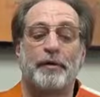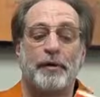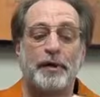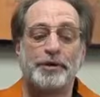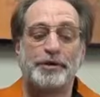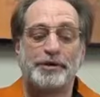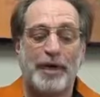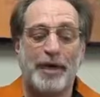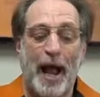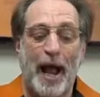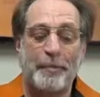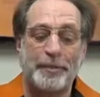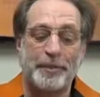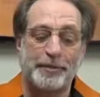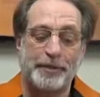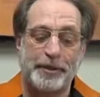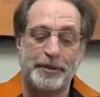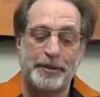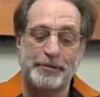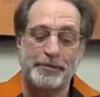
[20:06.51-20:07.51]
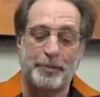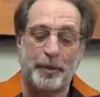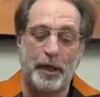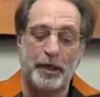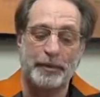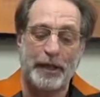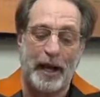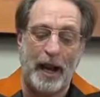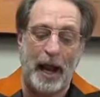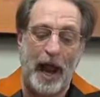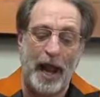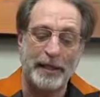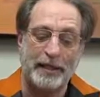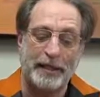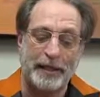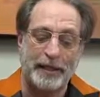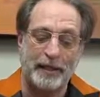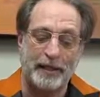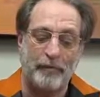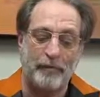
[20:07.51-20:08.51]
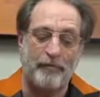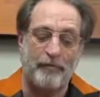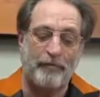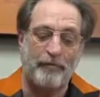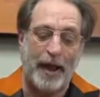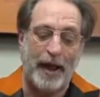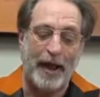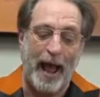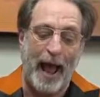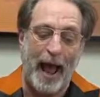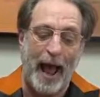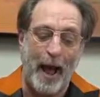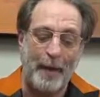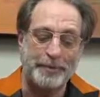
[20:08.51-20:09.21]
There are chapters in this book that I think you will find